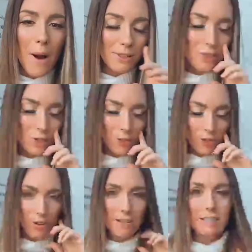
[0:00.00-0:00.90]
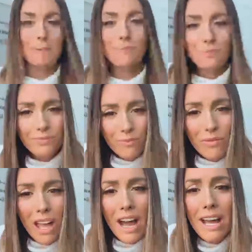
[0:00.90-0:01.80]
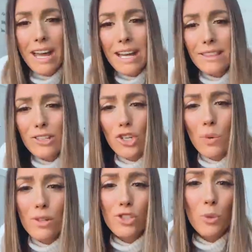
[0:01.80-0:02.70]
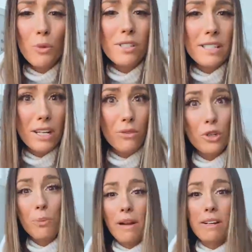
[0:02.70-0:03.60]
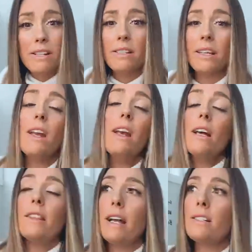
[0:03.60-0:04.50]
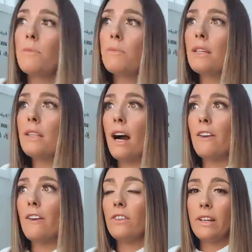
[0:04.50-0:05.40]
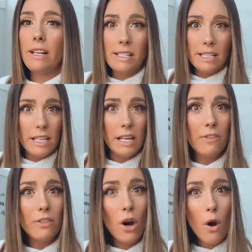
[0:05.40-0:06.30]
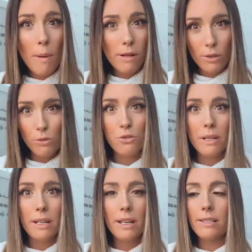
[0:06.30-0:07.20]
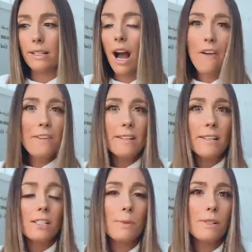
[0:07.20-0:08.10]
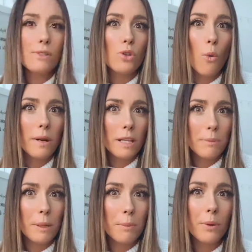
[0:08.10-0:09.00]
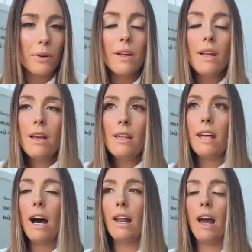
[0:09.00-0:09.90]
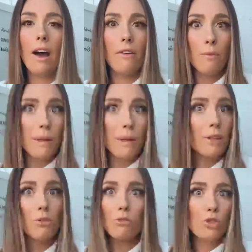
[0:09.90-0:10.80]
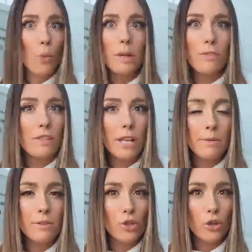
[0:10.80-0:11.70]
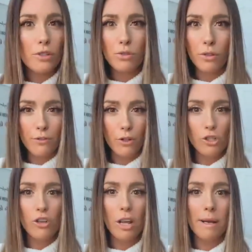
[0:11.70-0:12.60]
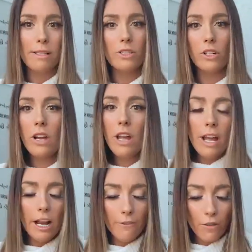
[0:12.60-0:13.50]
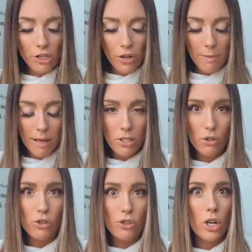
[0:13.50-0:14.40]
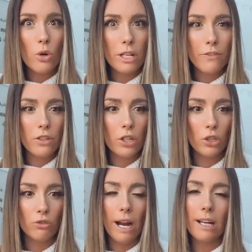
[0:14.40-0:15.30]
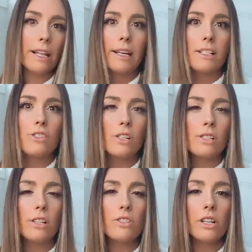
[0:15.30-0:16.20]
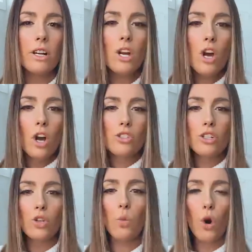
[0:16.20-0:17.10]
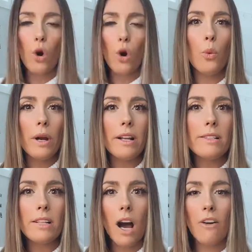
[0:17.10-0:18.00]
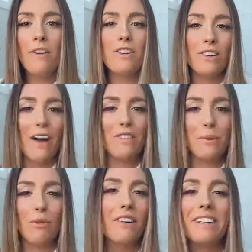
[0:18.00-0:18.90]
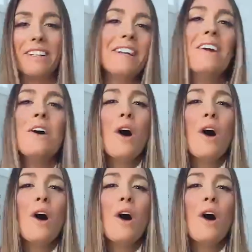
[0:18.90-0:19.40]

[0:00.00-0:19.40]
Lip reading: I was super crazy. I hate that you were super sick through your pregnancy. That's something that I feel like is a gift though about social media. Is like, I've connected with so many people that have been through so many different types of journeys to their first trimester. And first trimester is so difficult, right? Like, it's just such a whirlwind of, you're laughing at broccoli,